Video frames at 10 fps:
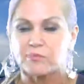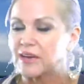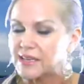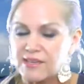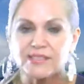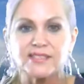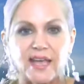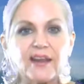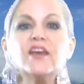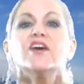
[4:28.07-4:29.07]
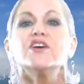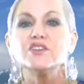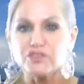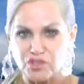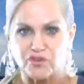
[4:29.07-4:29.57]
But as I said,
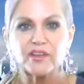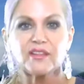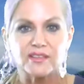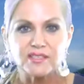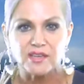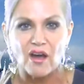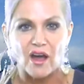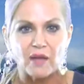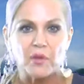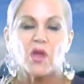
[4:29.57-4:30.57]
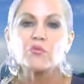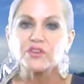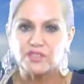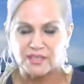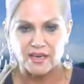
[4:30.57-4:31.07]
during this time,
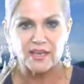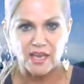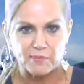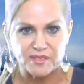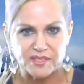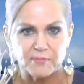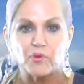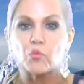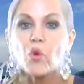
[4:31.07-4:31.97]
we're just going to keep it simple.